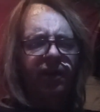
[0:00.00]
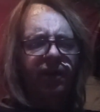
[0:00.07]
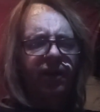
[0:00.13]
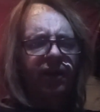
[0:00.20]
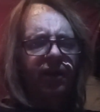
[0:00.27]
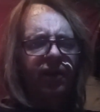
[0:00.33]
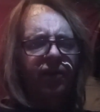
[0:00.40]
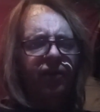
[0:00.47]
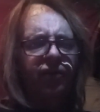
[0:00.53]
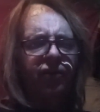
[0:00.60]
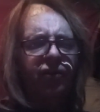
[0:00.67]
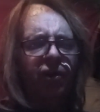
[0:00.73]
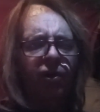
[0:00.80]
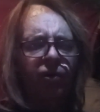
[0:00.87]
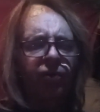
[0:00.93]

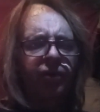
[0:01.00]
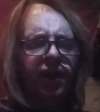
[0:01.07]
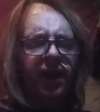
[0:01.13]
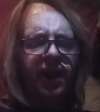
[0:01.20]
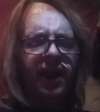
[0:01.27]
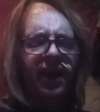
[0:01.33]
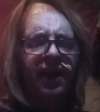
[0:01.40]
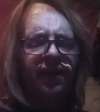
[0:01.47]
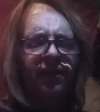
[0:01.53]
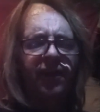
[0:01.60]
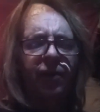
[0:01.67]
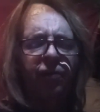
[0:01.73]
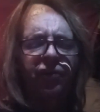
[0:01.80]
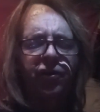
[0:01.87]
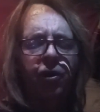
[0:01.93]
sown, and there
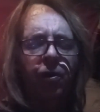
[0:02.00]
was no